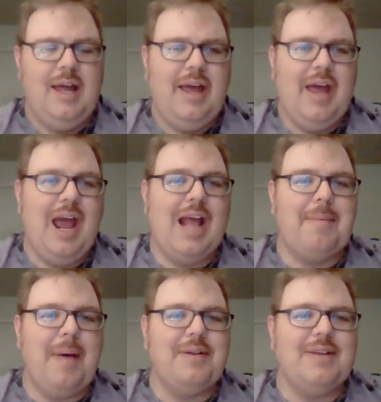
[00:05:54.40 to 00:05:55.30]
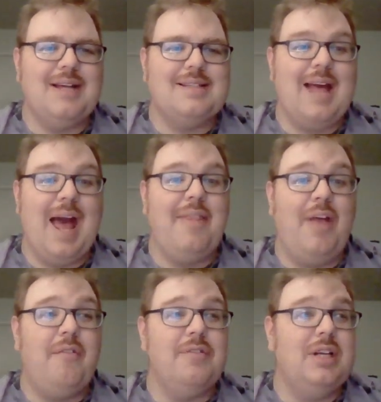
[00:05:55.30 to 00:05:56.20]
And about test, and
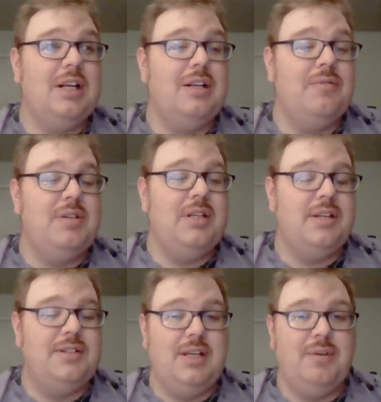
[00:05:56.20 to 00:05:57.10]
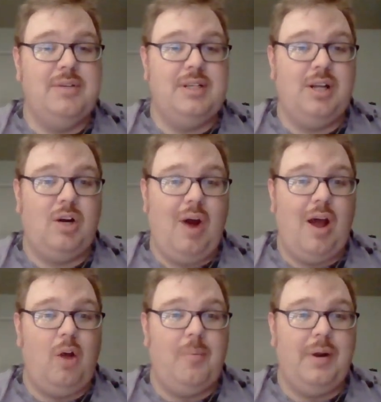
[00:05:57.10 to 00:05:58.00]
all of a sudden we see this thing, we see the
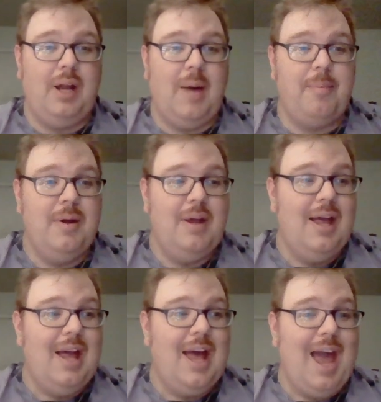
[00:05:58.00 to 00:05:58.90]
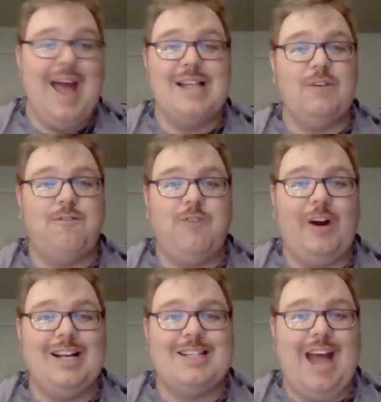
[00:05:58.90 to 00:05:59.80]
ground opening up. It's a
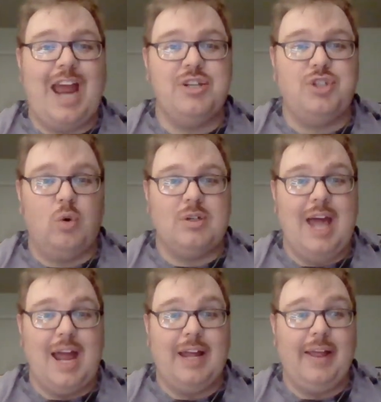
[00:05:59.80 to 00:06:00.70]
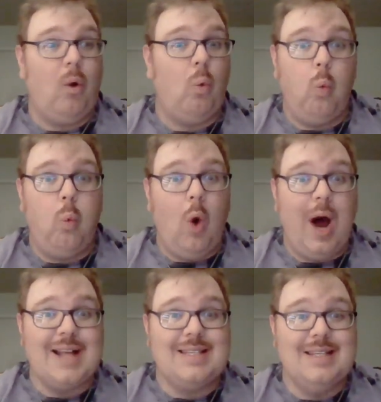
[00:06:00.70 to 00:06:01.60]
freaking dinosaur tank. Like
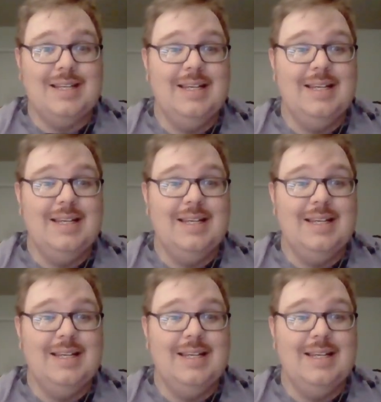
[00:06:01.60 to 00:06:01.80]
what?